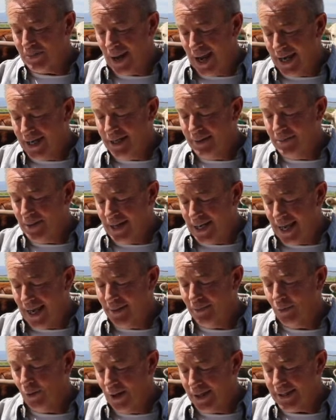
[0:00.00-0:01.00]
Pandy
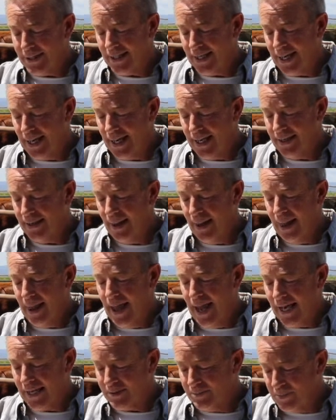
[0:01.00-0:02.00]
became once again
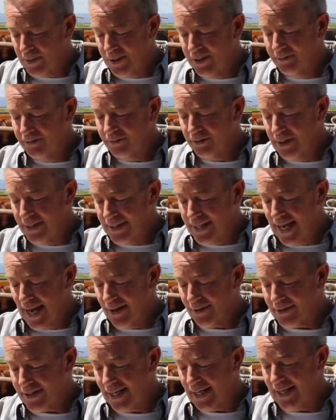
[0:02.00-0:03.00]
as beautiful on the
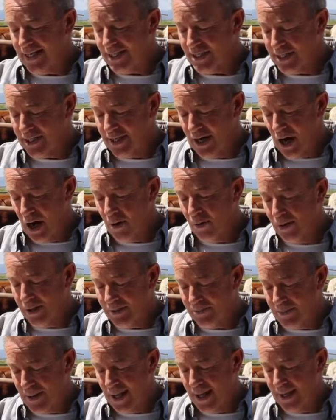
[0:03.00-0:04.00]
outside as she had
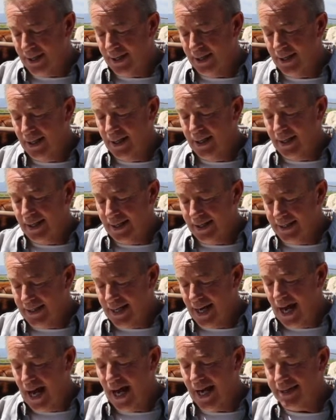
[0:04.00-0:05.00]
always been in
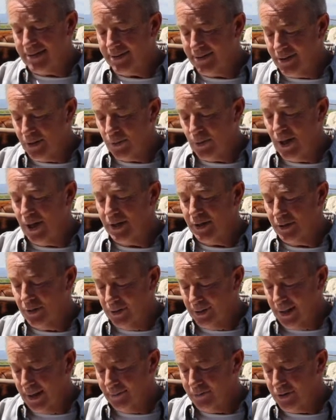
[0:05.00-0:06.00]
the eyes of the one
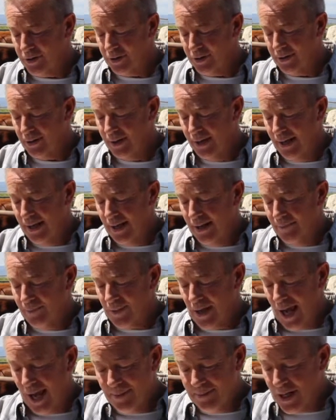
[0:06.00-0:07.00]
who loved her.
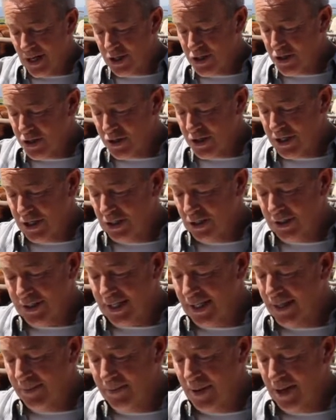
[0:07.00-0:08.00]
I'm not sure she
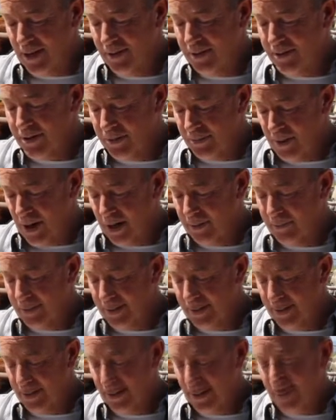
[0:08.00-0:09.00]
looked any better to
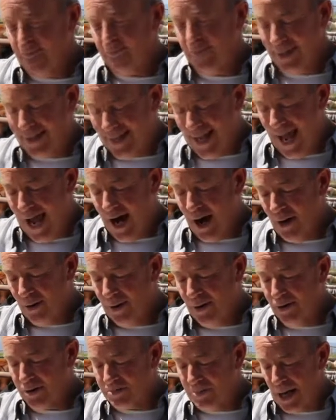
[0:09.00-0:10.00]
Barbie, but now
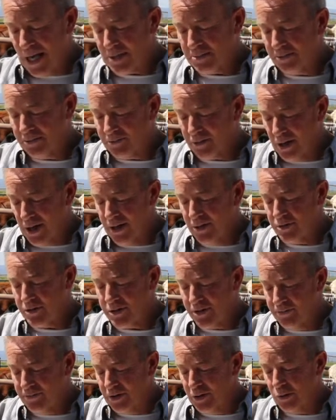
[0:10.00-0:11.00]
it was possible for others
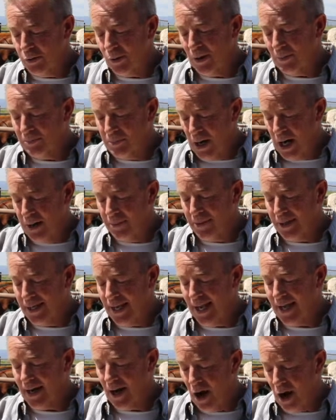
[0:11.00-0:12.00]
to view what Barbie
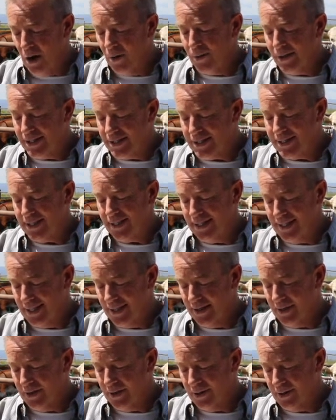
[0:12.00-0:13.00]
had always seen
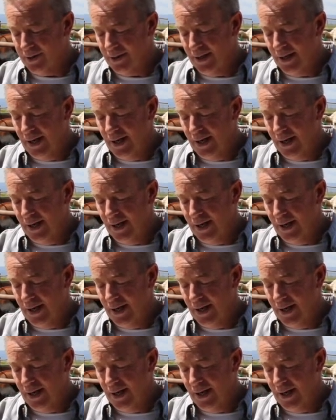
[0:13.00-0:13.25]
in her.